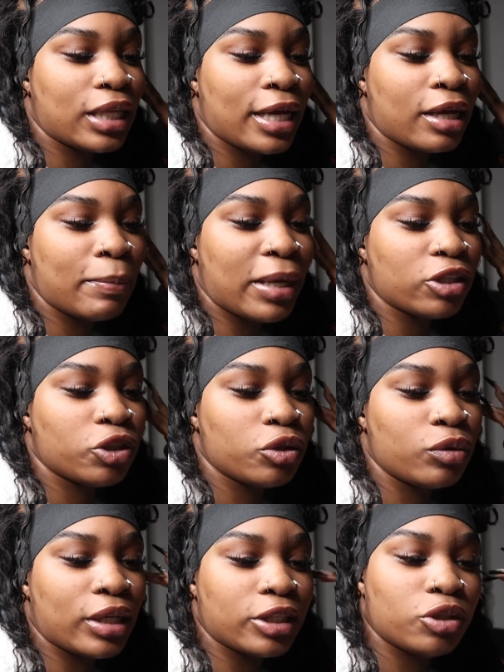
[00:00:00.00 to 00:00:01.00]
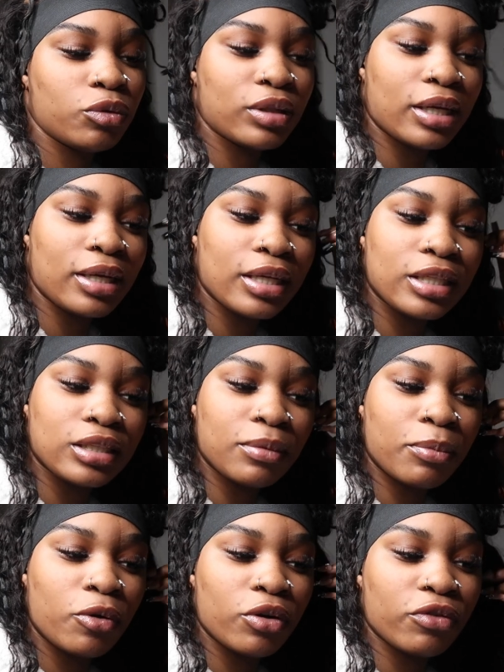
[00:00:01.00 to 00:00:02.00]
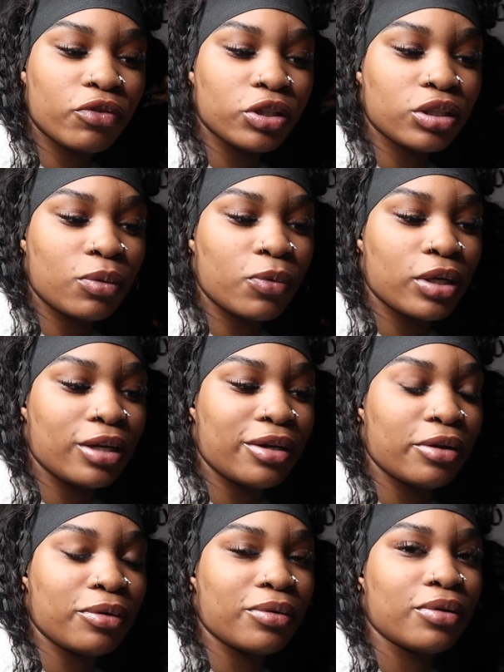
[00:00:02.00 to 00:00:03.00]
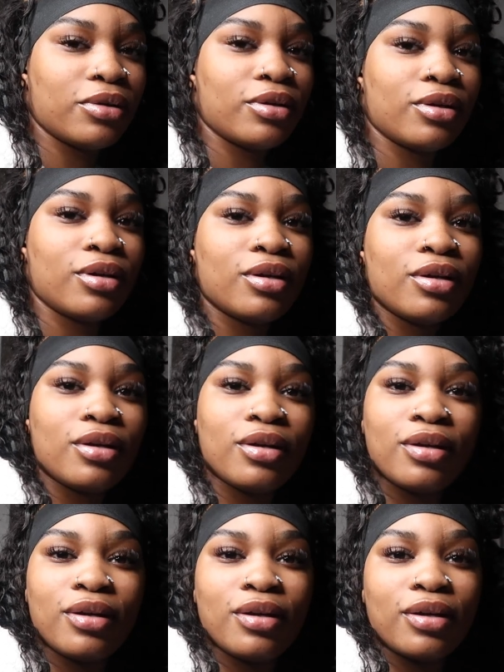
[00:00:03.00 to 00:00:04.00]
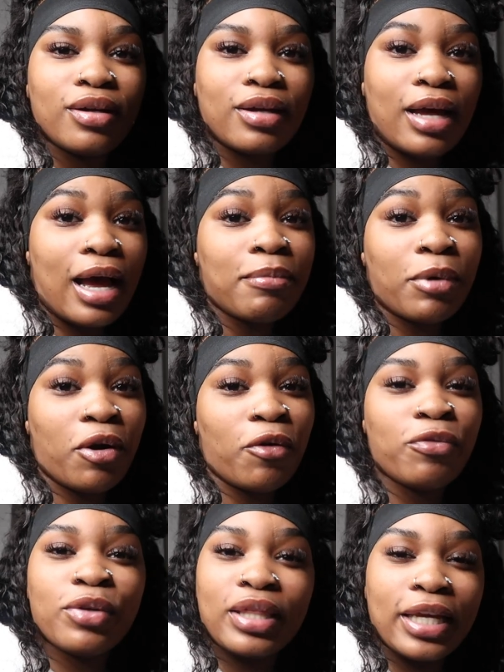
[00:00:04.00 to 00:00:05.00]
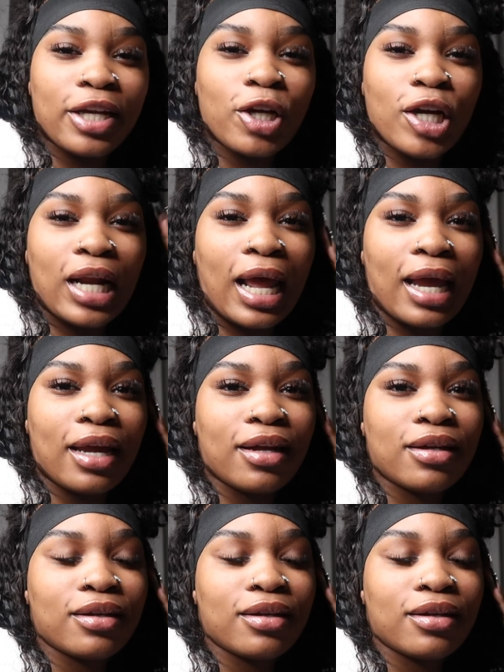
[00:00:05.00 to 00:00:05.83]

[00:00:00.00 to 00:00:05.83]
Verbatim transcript: thing about you that you think is important for someone to know? I'm an overthinker, like